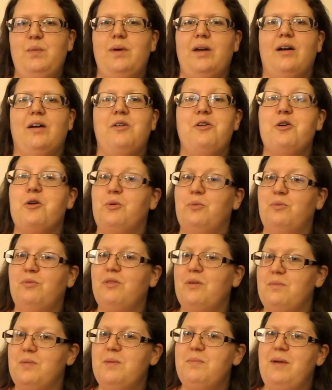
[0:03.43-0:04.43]
We are home
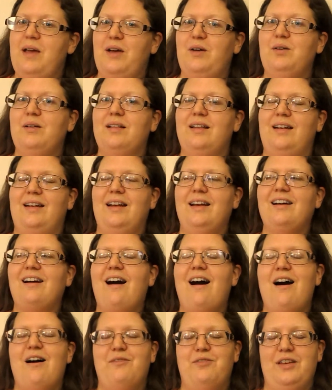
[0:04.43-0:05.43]
from the Mayo Clinic,
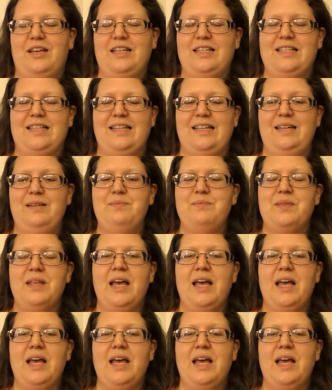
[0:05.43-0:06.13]
obviously.